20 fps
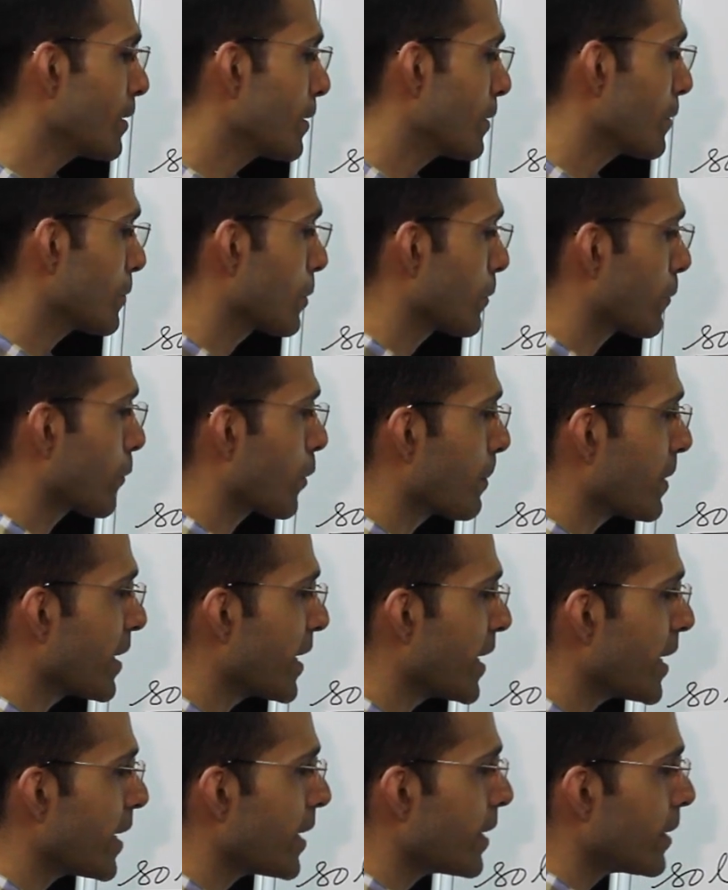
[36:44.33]
So from
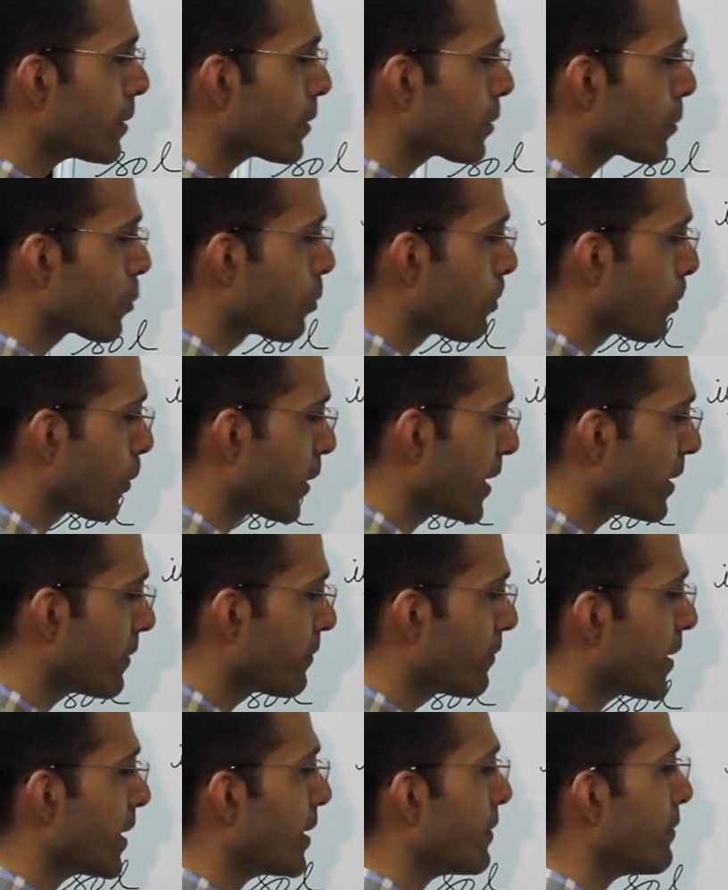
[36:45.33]
A
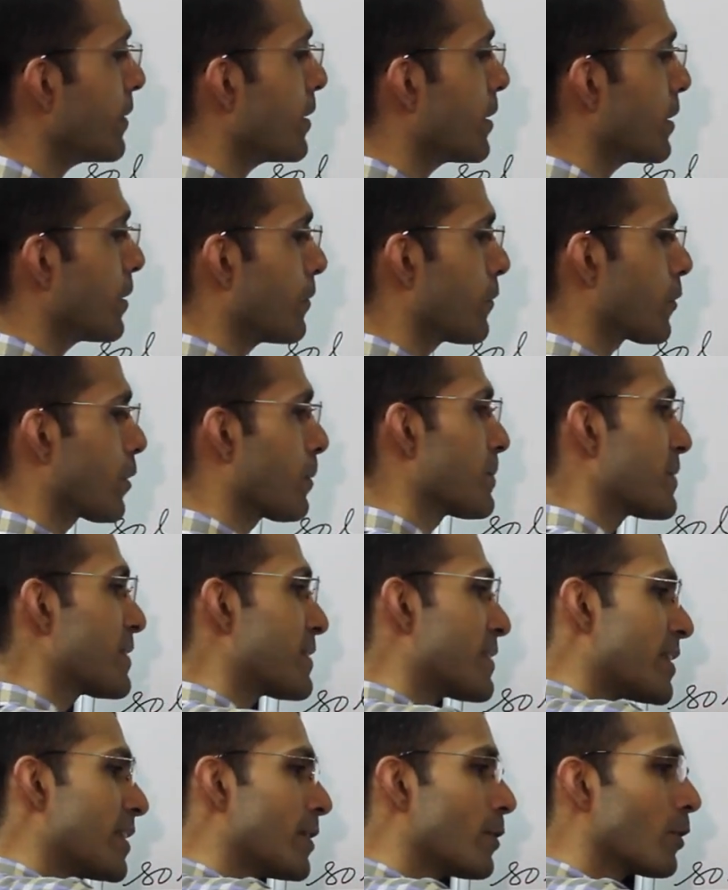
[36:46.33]
2.5, from
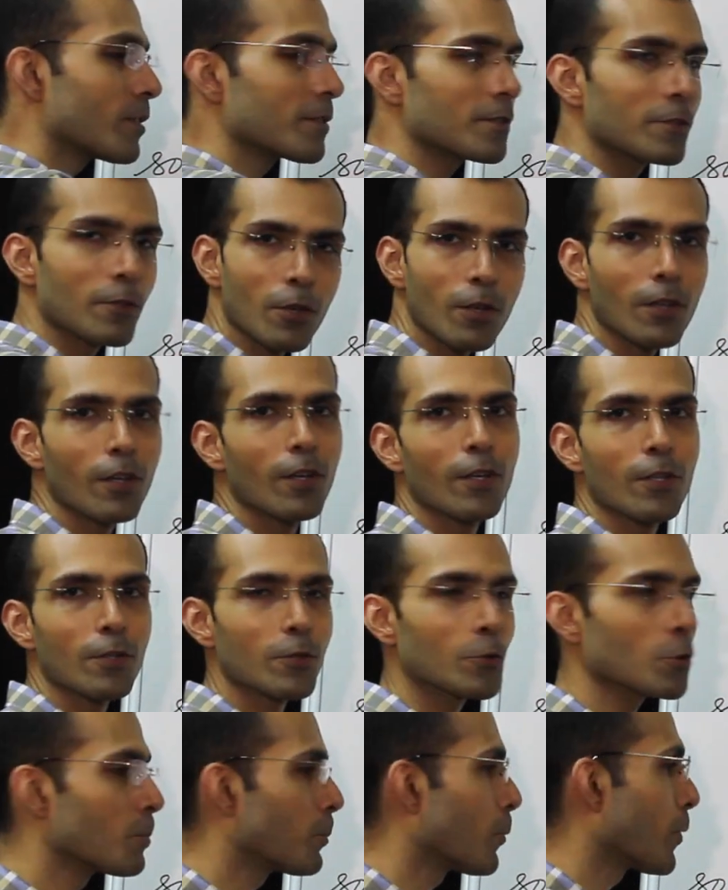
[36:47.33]
C also
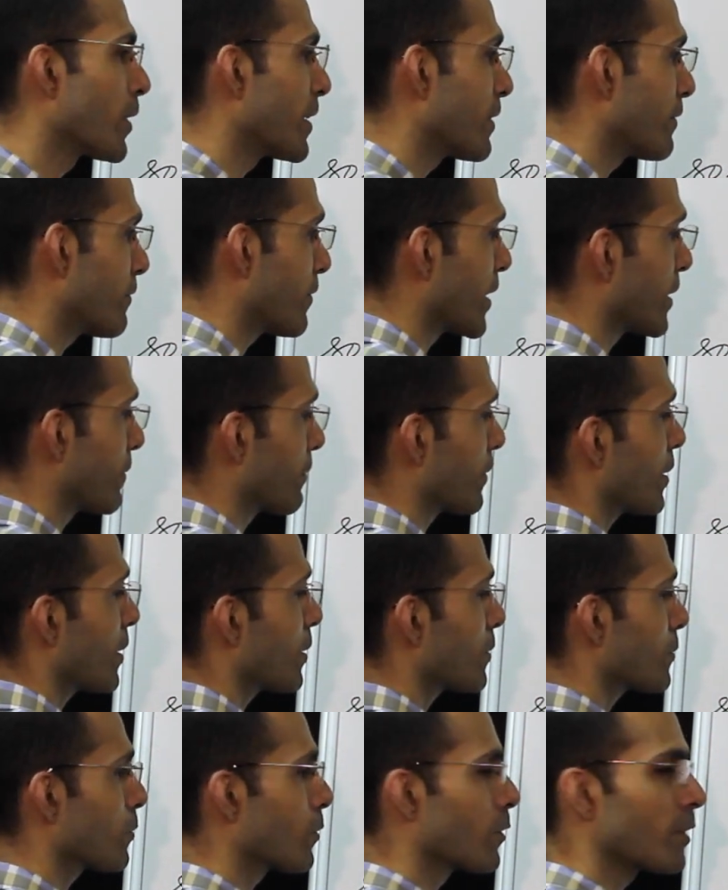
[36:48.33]
2.5.
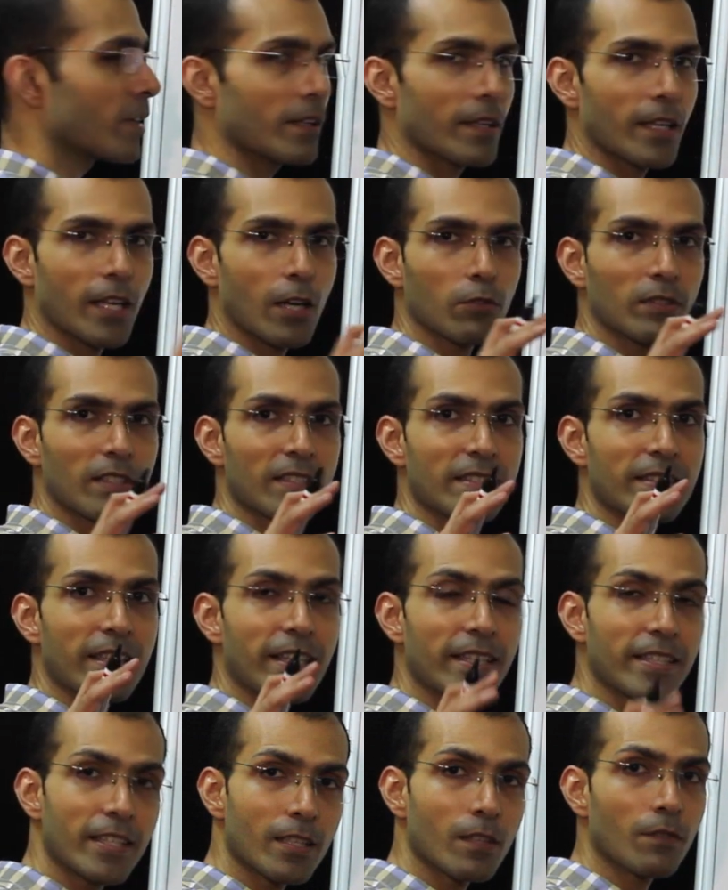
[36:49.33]
So now the
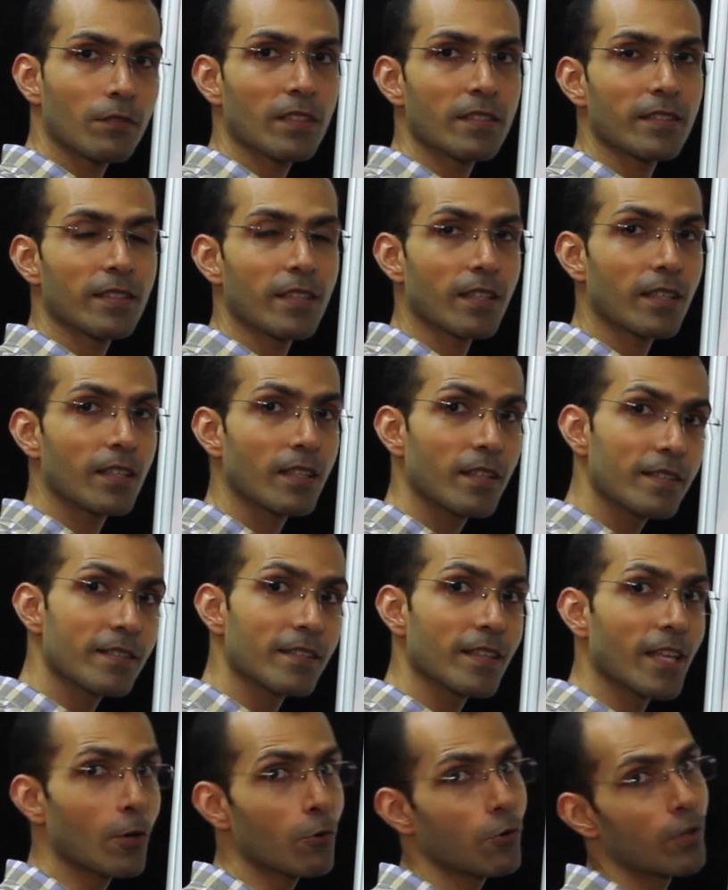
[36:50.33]
center of the circle is
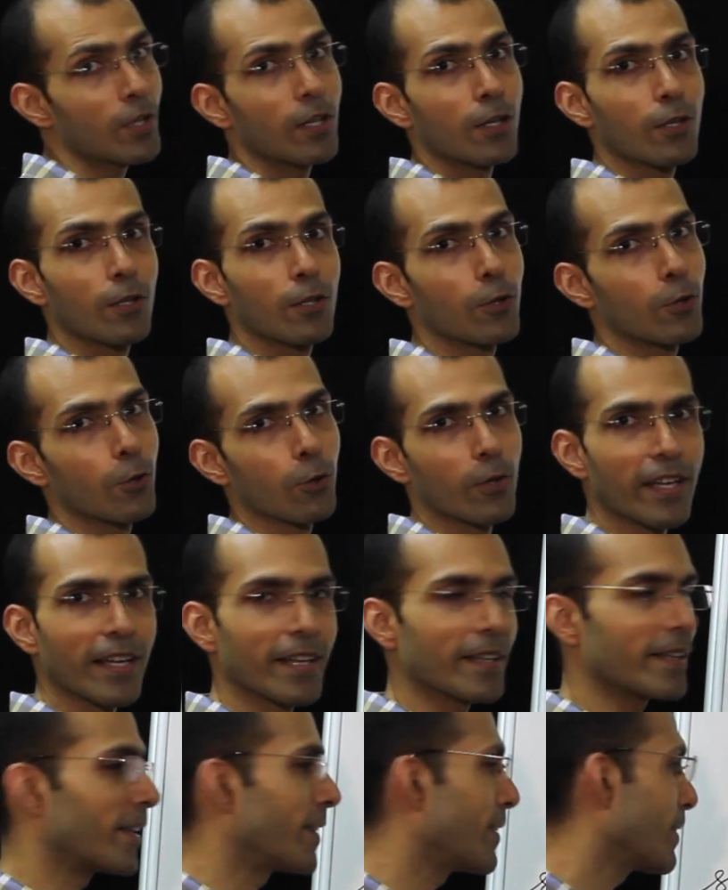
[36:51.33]
now
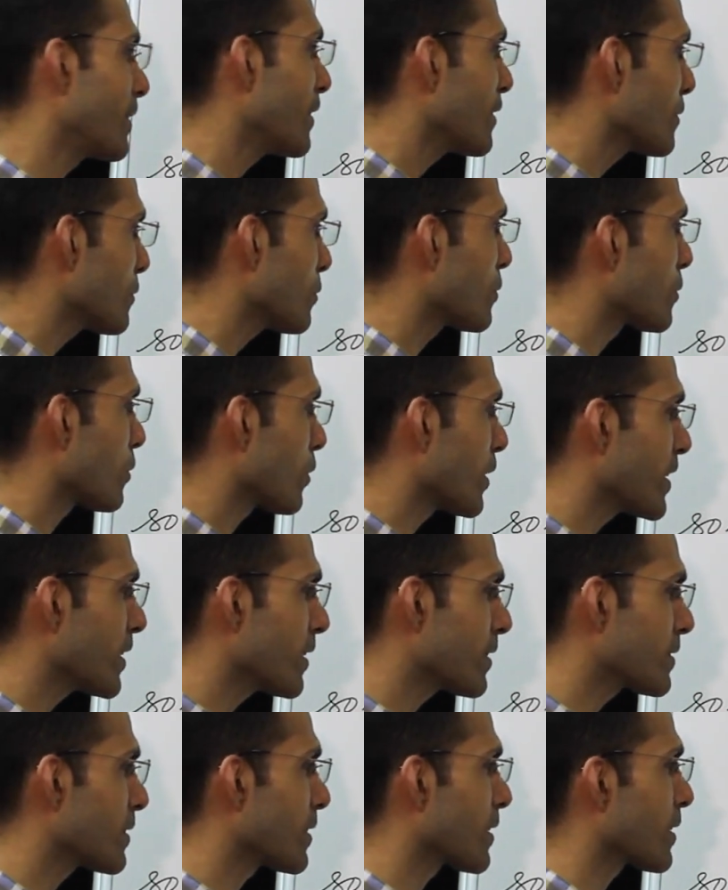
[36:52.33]
located. So drawing
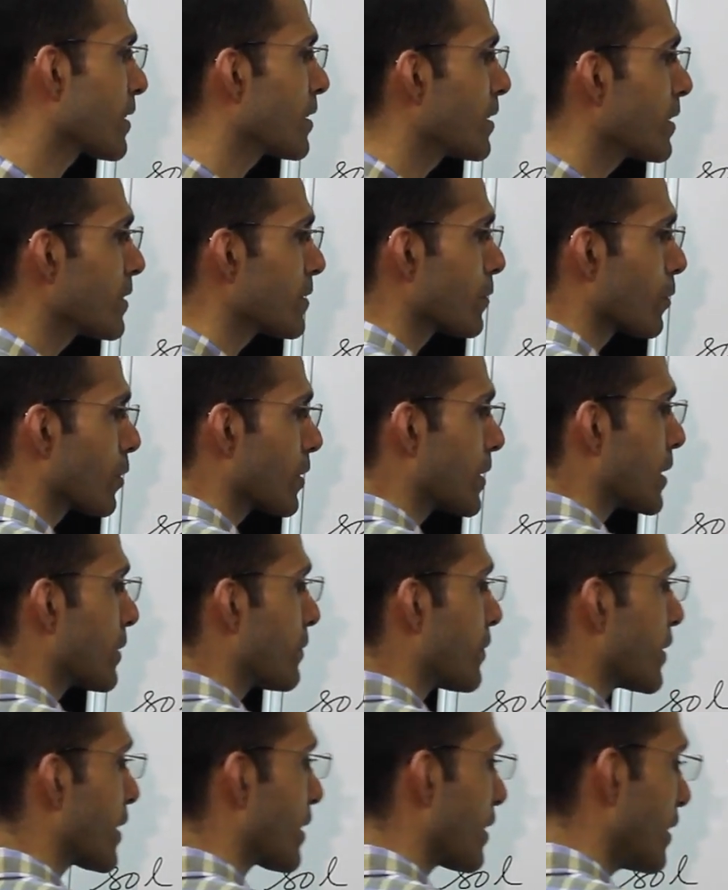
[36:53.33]
a circle is not
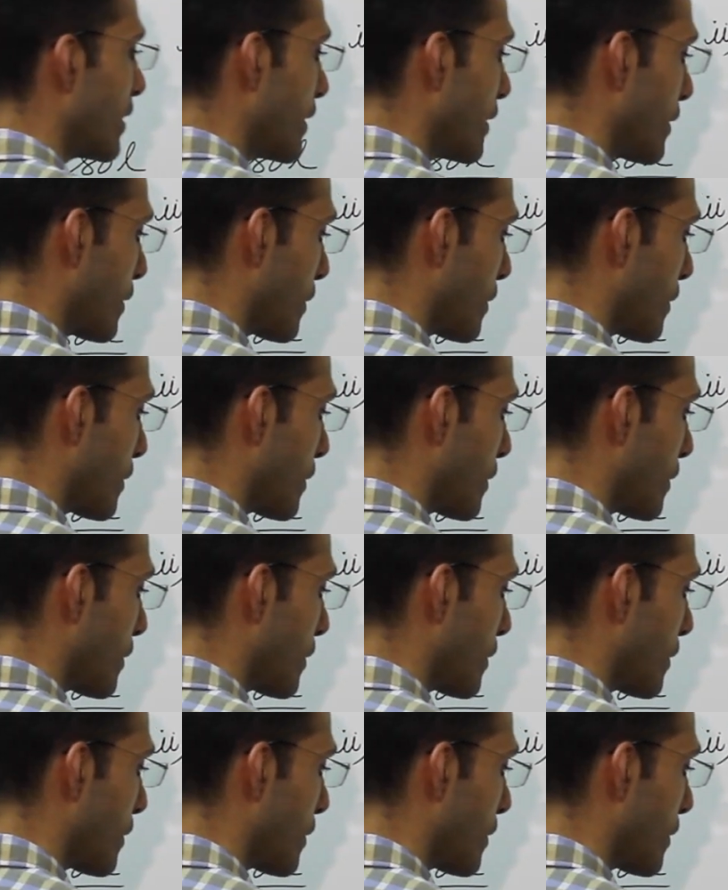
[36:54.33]
difficult.